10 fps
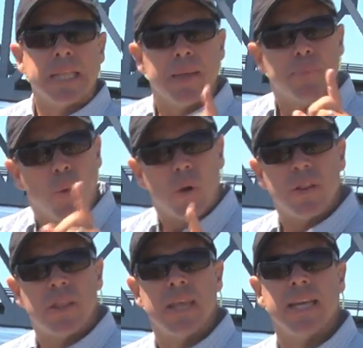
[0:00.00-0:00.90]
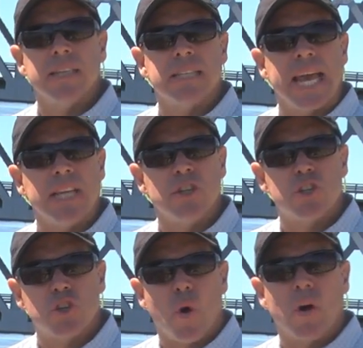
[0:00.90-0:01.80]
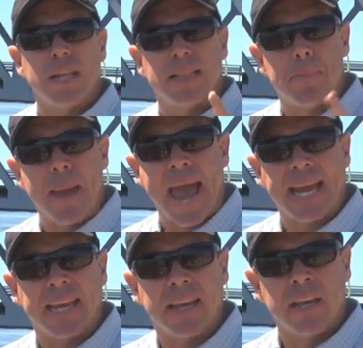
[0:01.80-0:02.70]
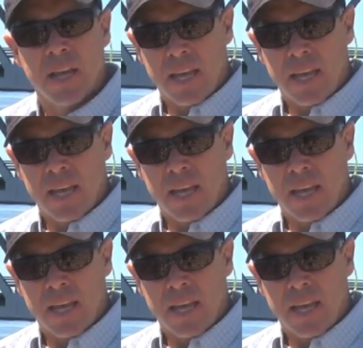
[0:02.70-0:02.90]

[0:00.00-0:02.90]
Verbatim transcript: the important thing is that you start at the backing.